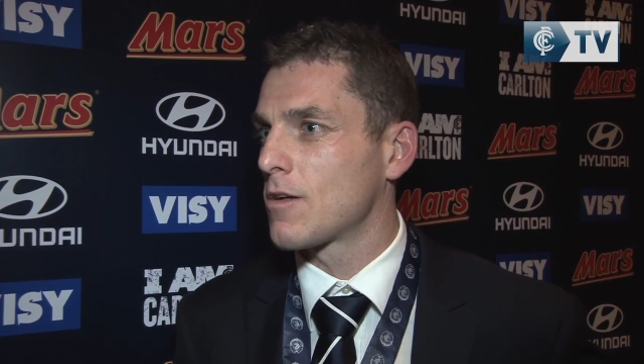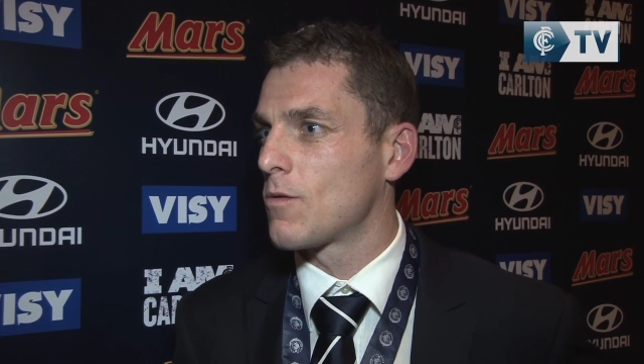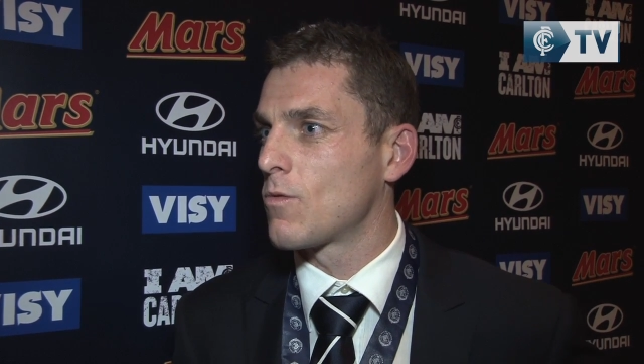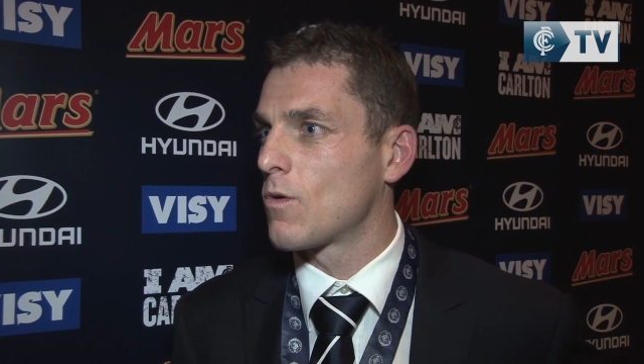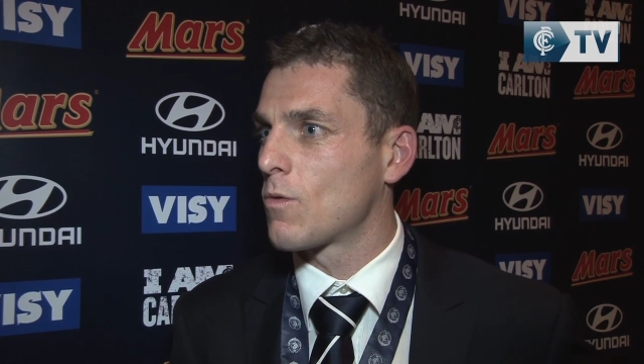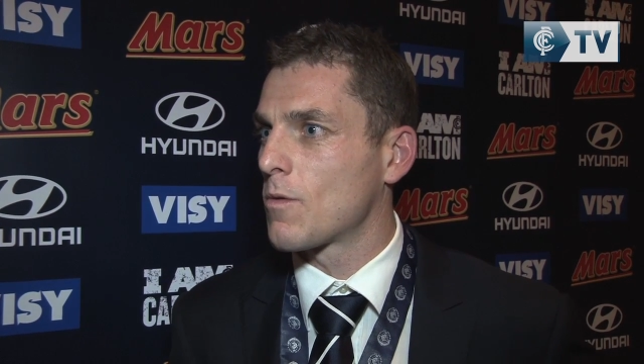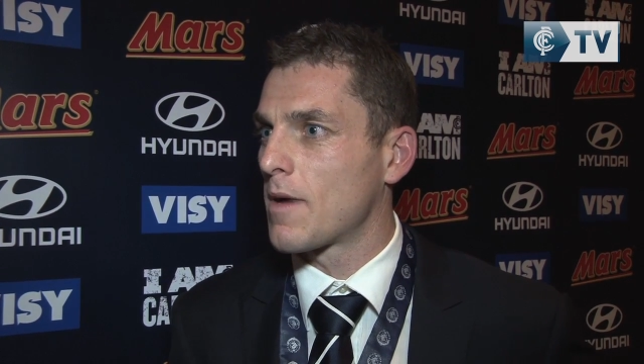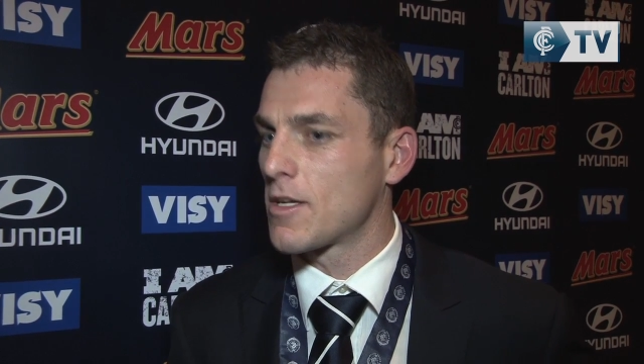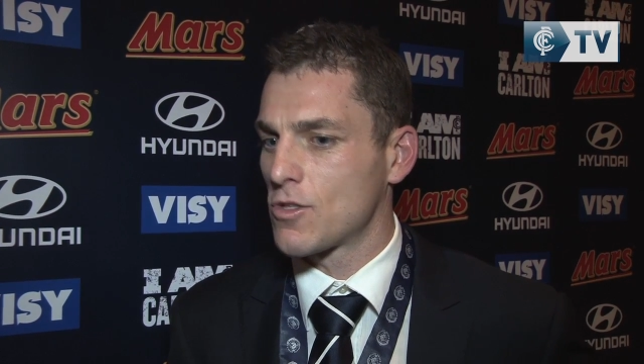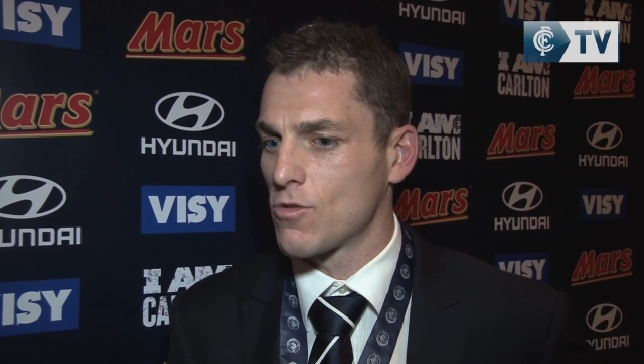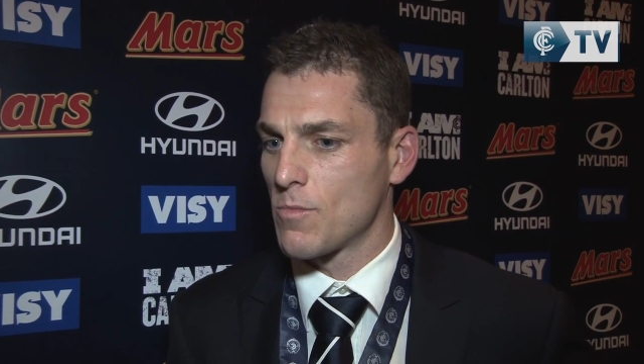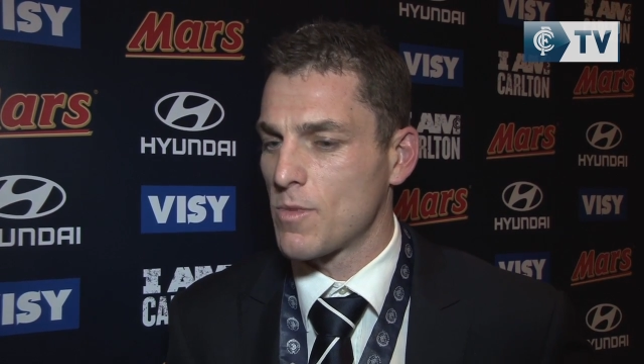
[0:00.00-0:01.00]
So I, I want to make
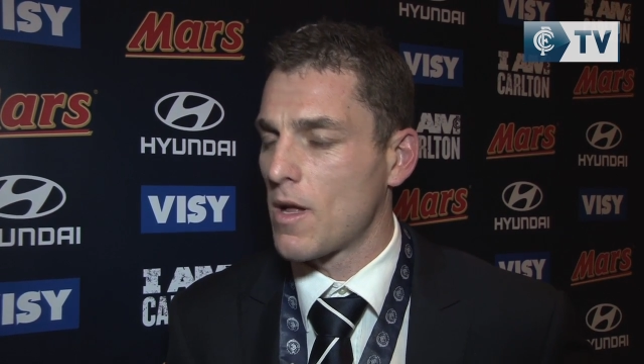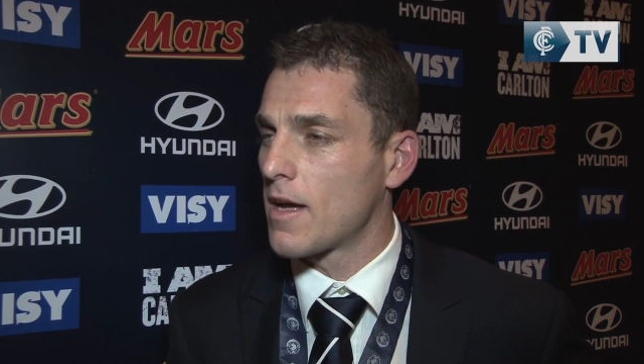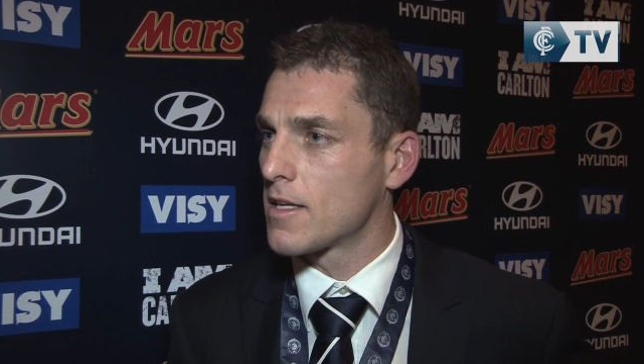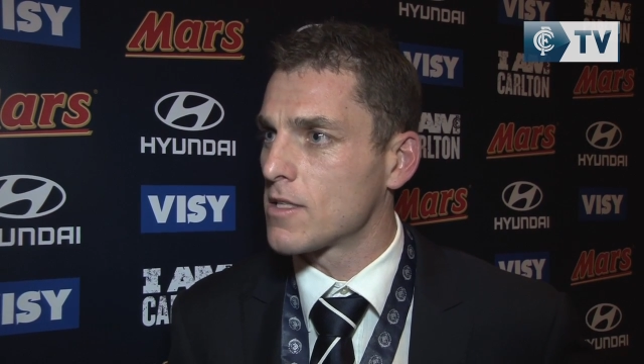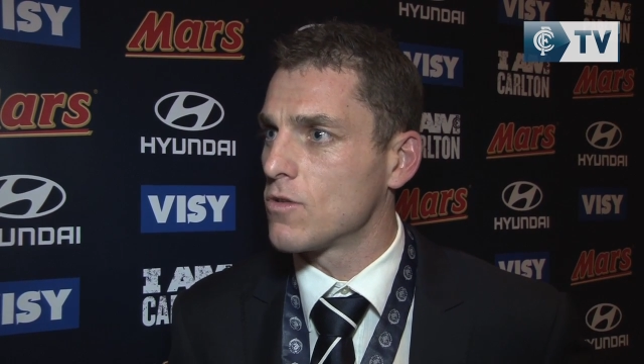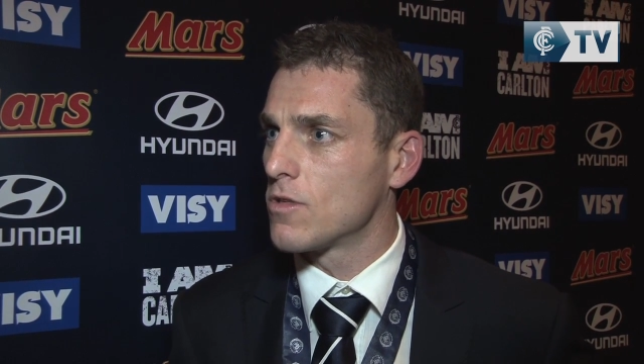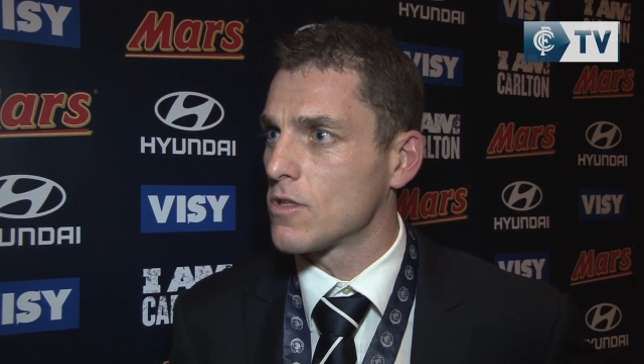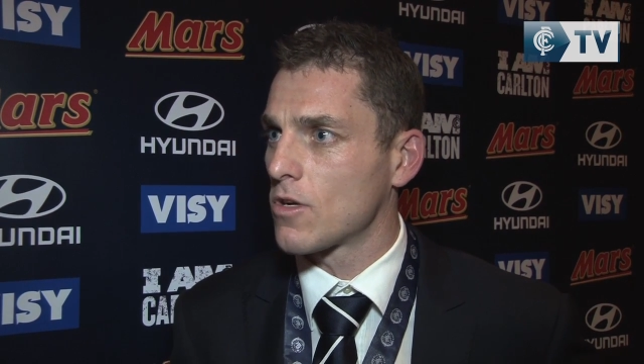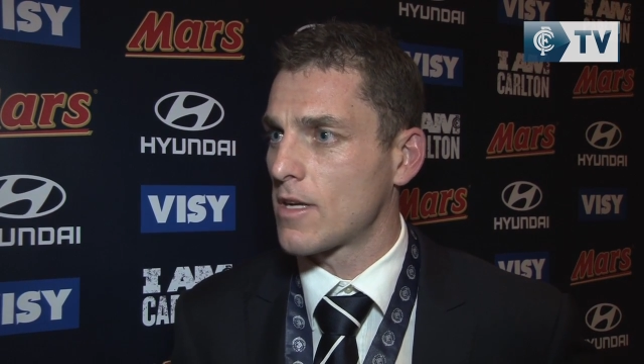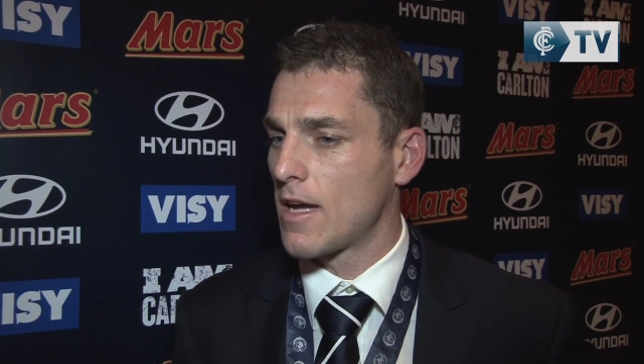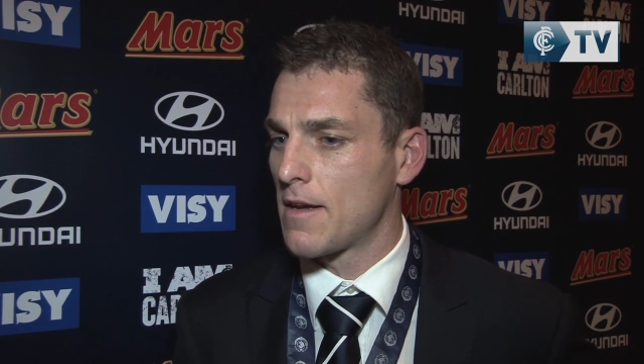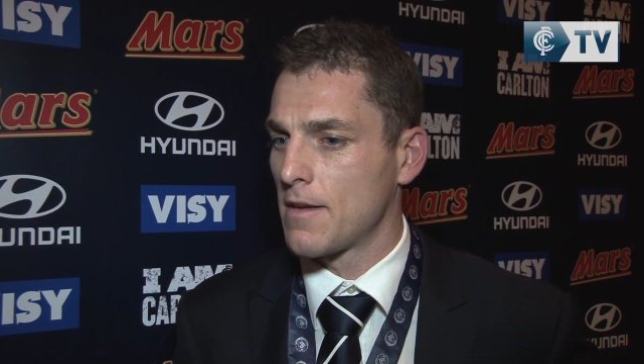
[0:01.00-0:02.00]
sure I'm playing as good as I
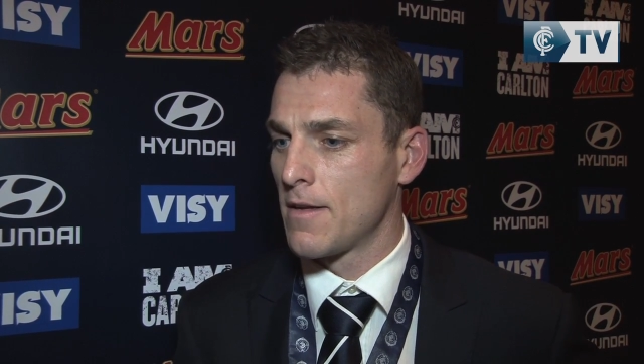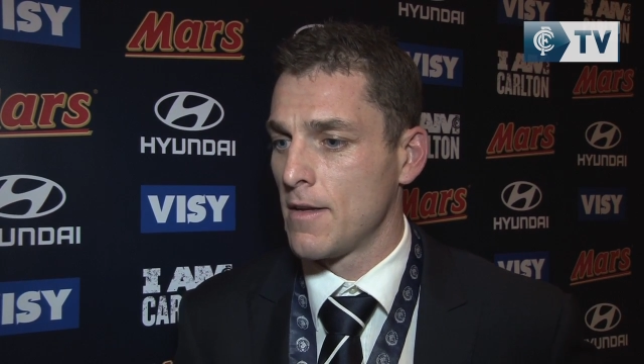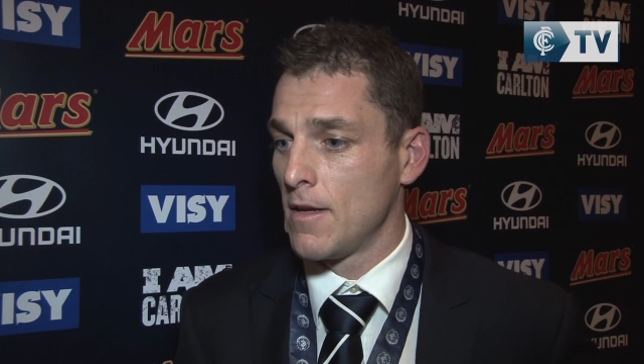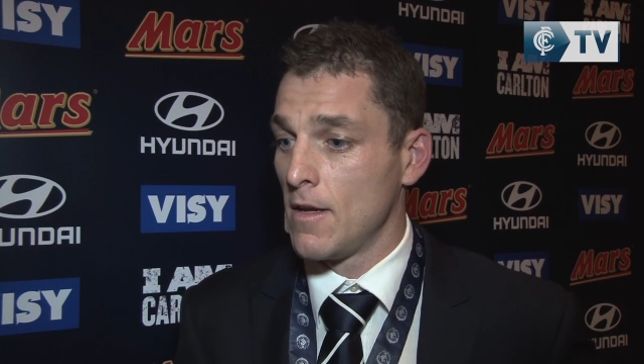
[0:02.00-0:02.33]
can. And